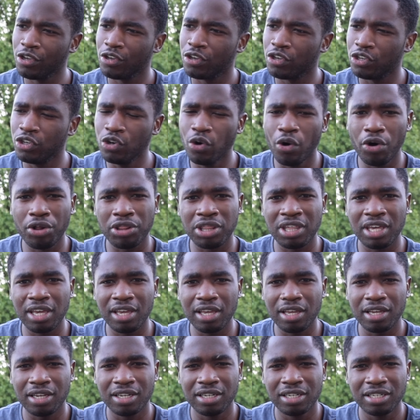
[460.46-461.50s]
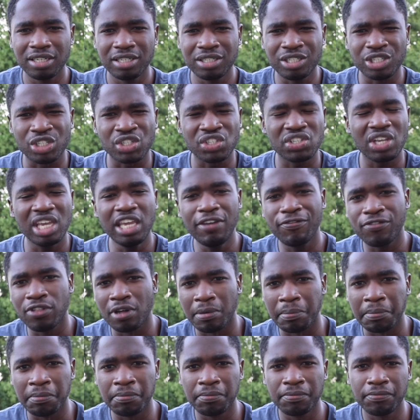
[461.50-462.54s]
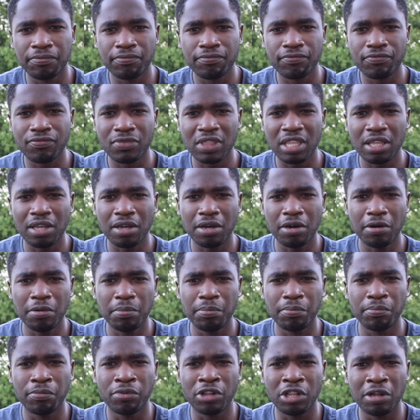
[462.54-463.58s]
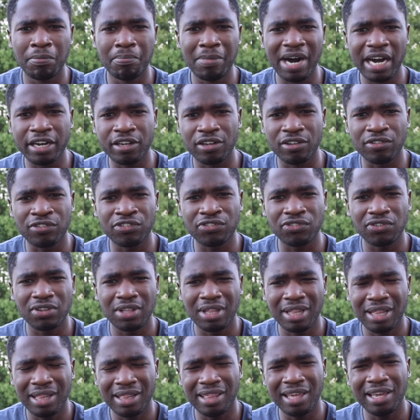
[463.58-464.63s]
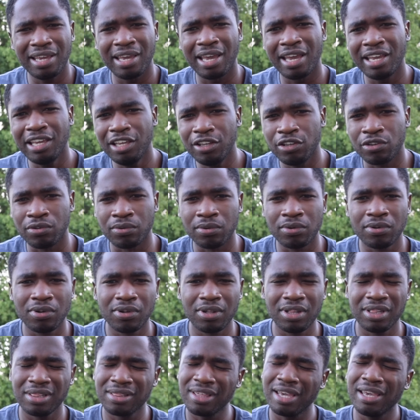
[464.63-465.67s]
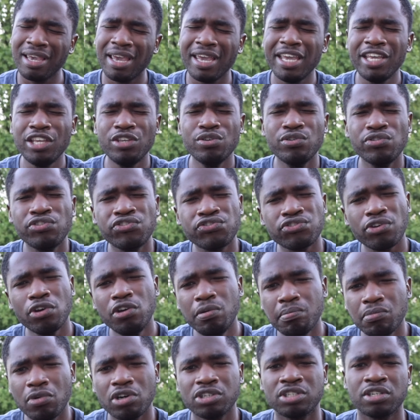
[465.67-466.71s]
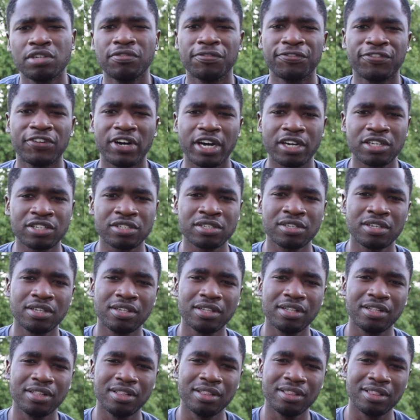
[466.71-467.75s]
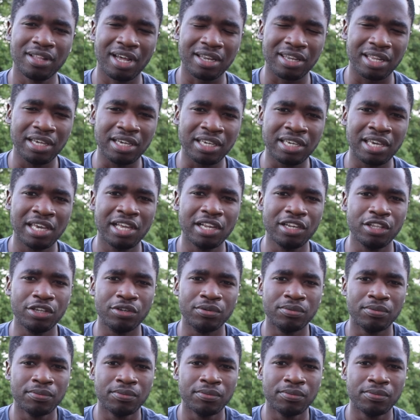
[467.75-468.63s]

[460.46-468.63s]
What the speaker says: You're there to save them, but the maggots, they hate you. They hate you so much, in fact, that they kill you.